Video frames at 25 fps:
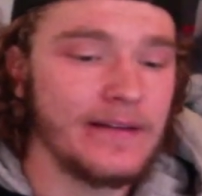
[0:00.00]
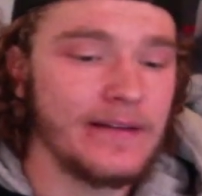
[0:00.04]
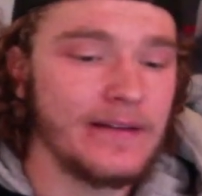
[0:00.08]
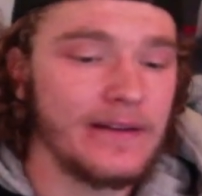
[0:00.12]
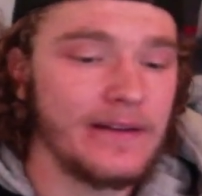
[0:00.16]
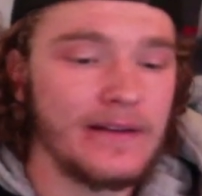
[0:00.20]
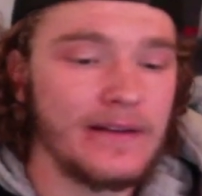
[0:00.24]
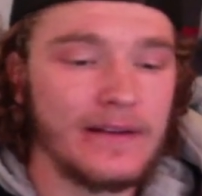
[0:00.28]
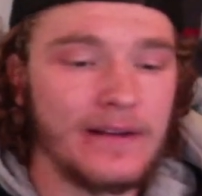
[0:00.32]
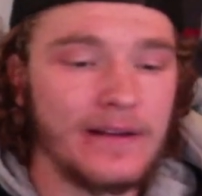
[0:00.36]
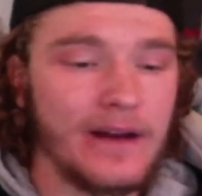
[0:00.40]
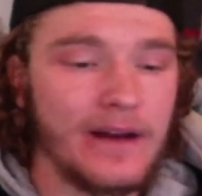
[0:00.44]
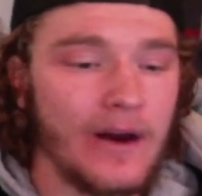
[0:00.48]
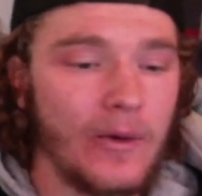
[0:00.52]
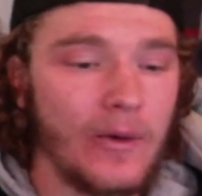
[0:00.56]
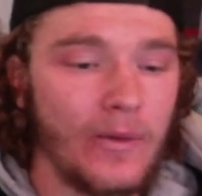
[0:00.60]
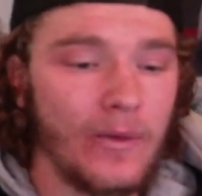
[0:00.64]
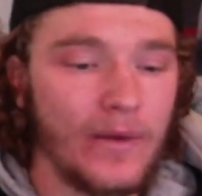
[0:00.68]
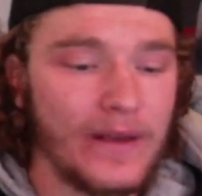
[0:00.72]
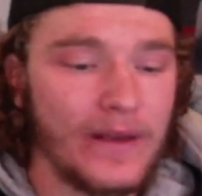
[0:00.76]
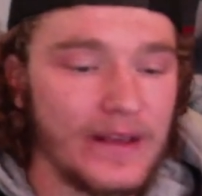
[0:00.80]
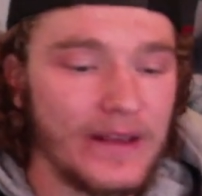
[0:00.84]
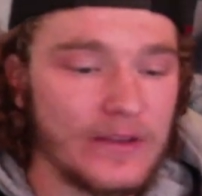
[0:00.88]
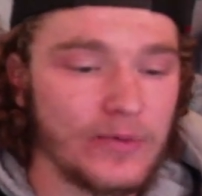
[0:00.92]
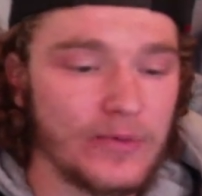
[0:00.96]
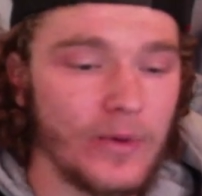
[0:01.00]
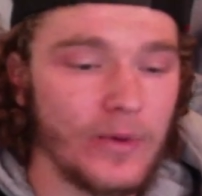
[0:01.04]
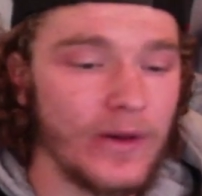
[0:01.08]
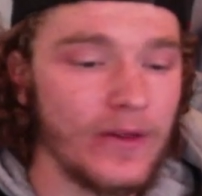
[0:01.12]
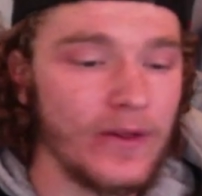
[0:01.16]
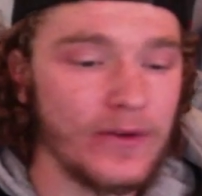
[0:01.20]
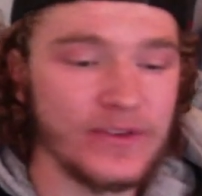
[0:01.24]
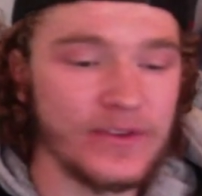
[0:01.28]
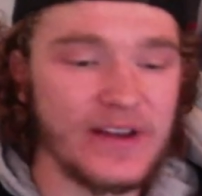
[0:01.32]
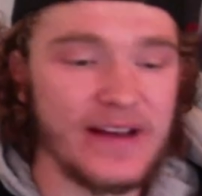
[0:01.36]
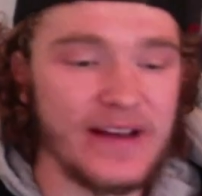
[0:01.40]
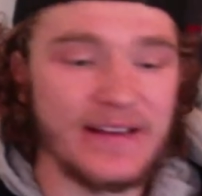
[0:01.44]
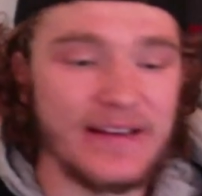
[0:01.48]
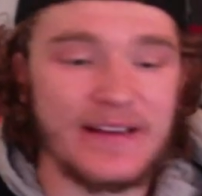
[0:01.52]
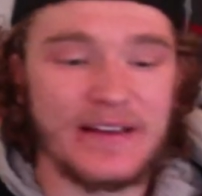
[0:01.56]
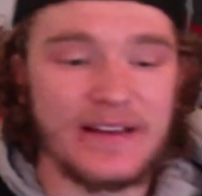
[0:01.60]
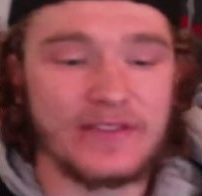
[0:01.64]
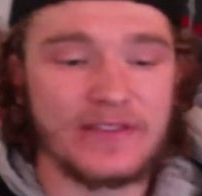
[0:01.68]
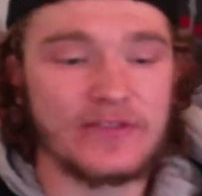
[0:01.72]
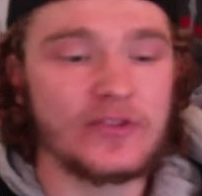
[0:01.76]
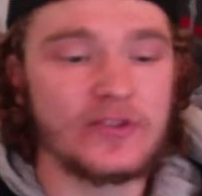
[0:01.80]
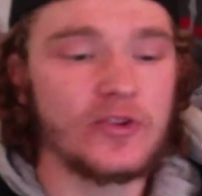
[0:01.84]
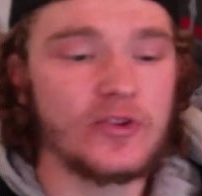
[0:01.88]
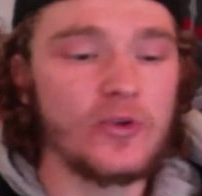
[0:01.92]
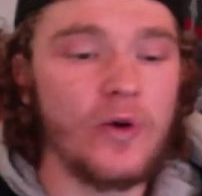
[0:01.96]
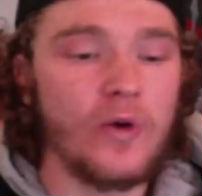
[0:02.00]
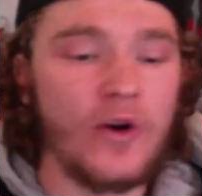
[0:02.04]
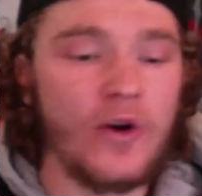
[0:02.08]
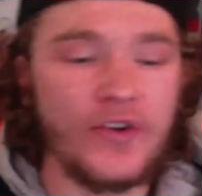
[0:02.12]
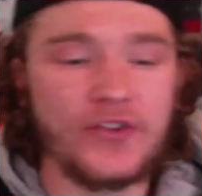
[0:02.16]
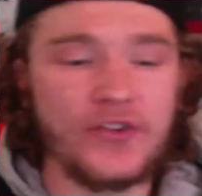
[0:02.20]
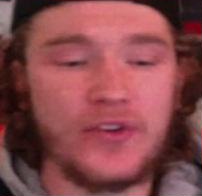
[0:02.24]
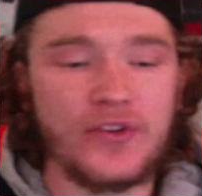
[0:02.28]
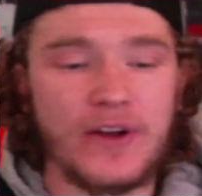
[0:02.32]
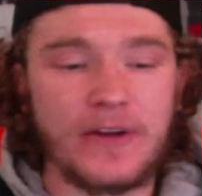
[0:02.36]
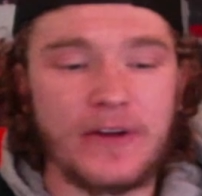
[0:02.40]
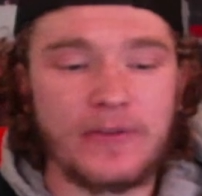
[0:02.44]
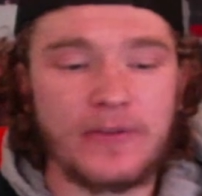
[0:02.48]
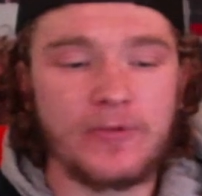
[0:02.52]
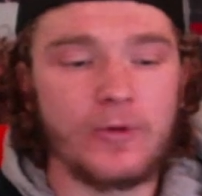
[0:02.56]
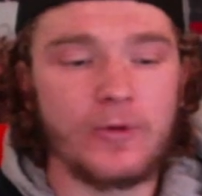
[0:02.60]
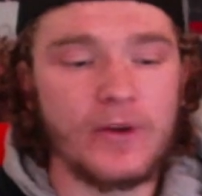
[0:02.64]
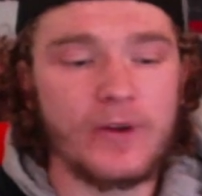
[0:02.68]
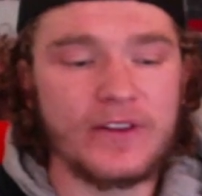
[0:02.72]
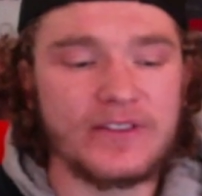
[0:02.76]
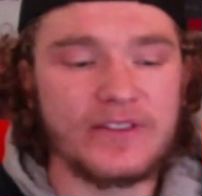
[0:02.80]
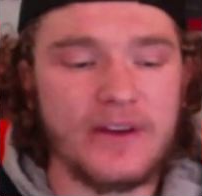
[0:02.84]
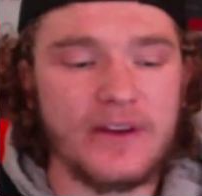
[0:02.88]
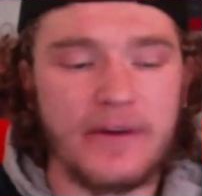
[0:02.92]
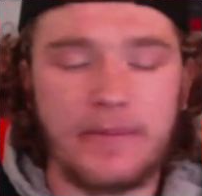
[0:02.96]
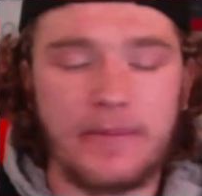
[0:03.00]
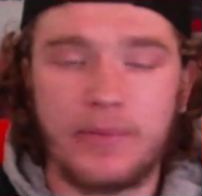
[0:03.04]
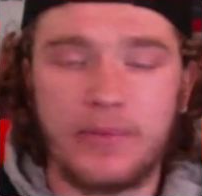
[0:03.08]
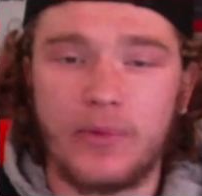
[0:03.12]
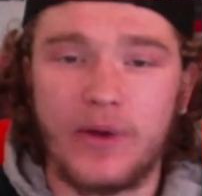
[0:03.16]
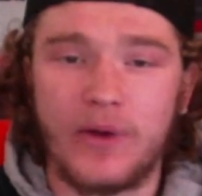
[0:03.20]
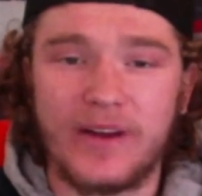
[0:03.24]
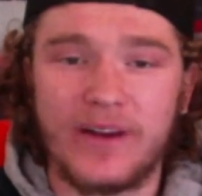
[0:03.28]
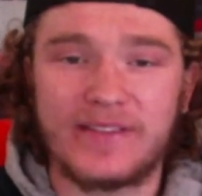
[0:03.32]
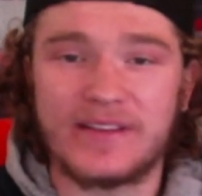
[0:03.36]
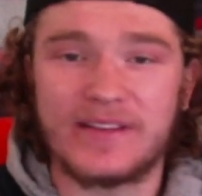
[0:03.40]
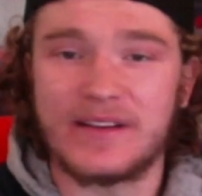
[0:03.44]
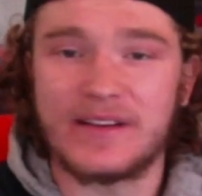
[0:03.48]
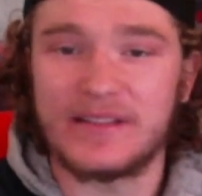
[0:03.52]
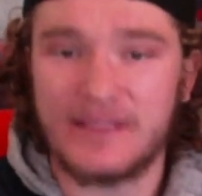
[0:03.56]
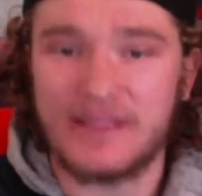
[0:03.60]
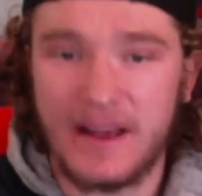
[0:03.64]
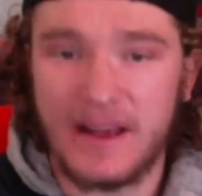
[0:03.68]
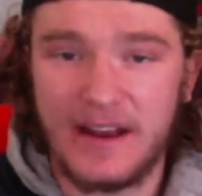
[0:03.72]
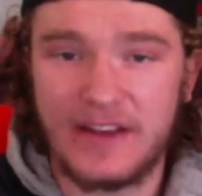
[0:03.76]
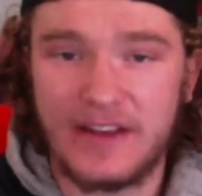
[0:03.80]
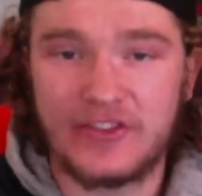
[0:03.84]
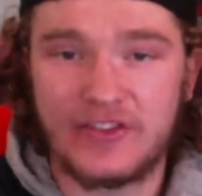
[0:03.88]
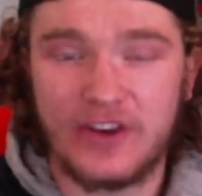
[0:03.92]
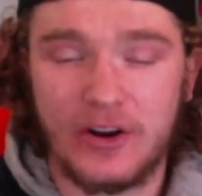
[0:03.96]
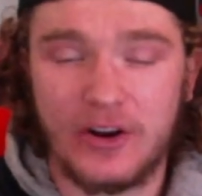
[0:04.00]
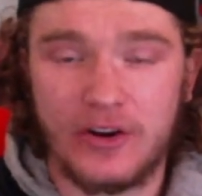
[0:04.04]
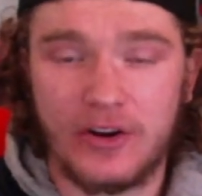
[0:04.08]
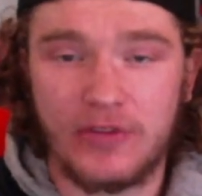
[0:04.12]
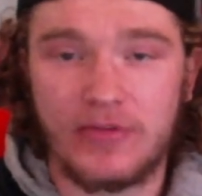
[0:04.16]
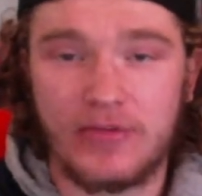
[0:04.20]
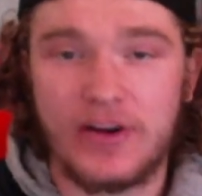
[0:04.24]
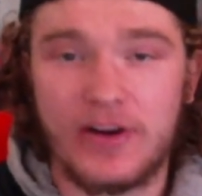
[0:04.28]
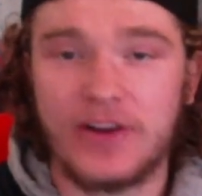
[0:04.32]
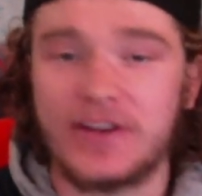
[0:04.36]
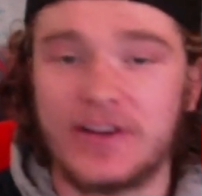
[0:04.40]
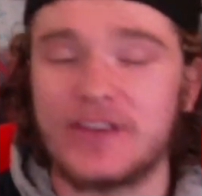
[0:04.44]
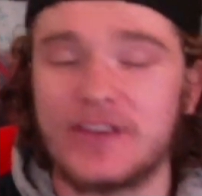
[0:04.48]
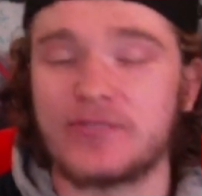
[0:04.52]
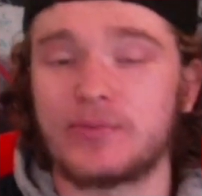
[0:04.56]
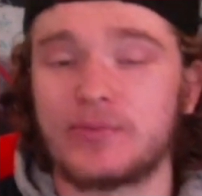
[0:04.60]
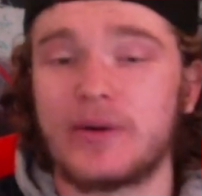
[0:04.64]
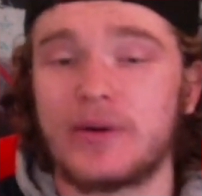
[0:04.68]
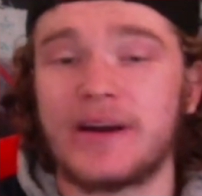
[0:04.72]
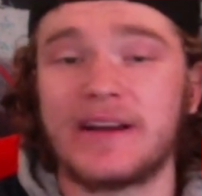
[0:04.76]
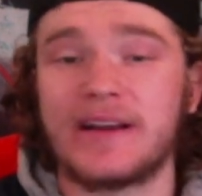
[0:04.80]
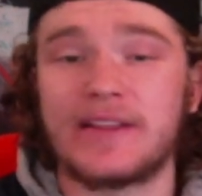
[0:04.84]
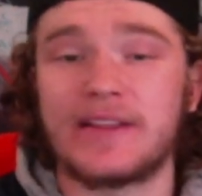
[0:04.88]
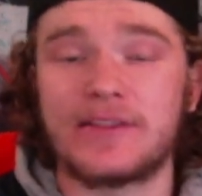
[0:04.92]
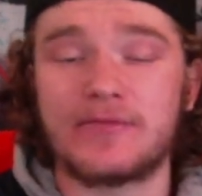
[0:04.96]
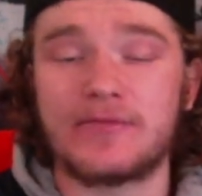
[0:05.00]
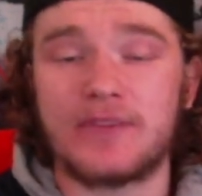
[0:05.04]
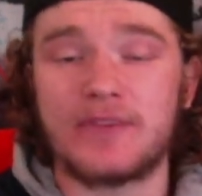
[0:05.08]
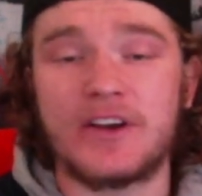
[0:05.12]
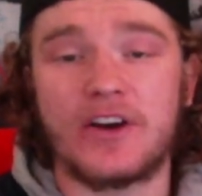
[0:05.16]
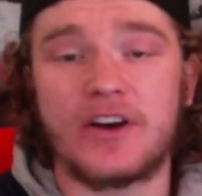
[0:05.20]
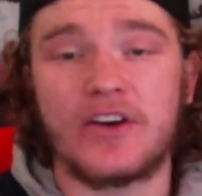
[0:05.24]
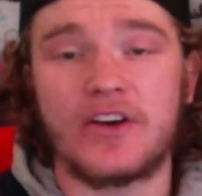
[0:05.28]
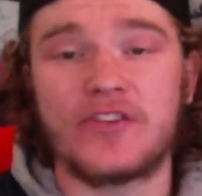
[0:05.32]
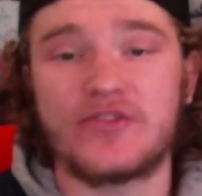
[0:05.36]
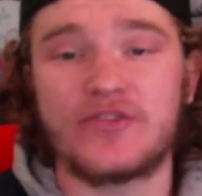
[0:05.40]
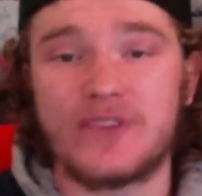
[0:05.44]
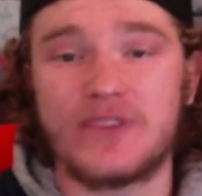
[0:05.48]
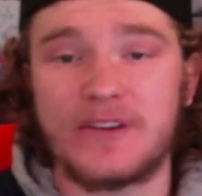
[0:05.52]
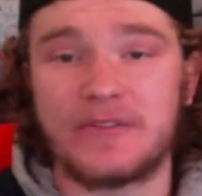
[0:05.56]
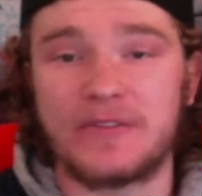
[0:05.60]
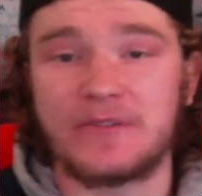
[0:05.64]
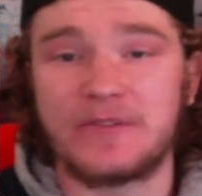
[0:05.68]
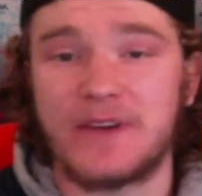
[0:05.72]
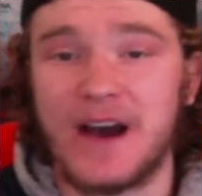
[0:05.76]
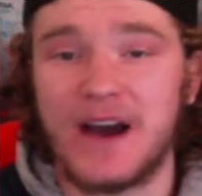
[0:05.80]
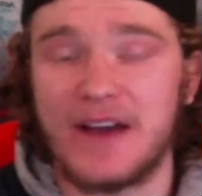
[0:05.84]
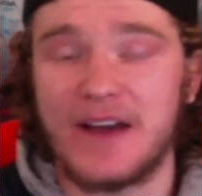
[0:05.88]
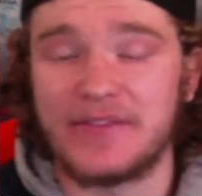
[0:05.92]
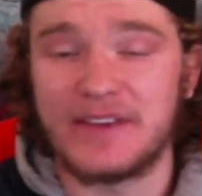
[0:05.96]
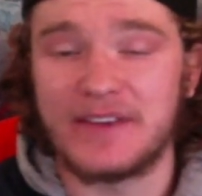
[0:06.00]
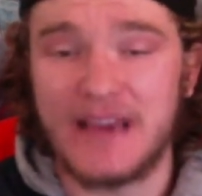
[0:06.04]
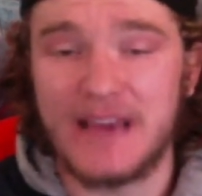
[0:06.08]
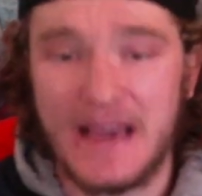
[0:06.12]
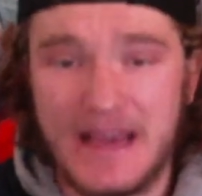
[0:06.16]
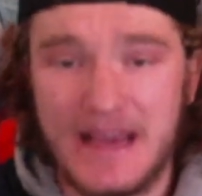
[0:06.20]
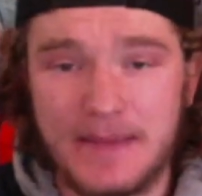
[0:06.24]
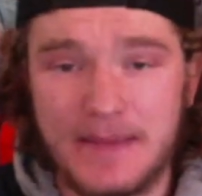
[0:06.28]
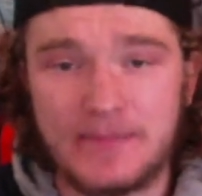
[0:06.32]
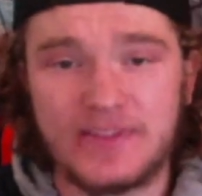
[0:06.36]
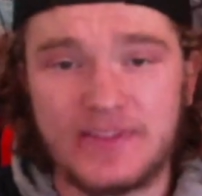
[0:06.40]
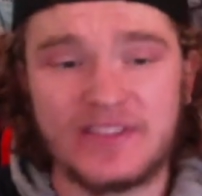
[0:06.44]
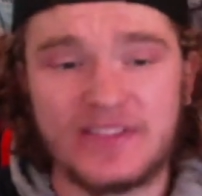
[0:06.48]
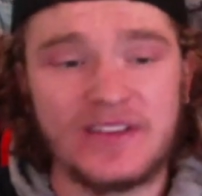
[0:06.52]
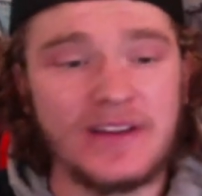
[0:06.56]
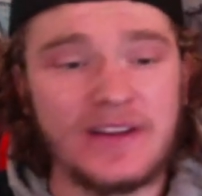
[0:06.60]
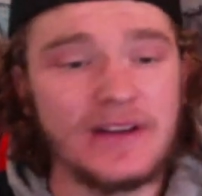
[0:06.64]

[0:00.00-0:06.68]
you know, he's one of those guys. He has 247 points in his NHL career. He's played in 305 games.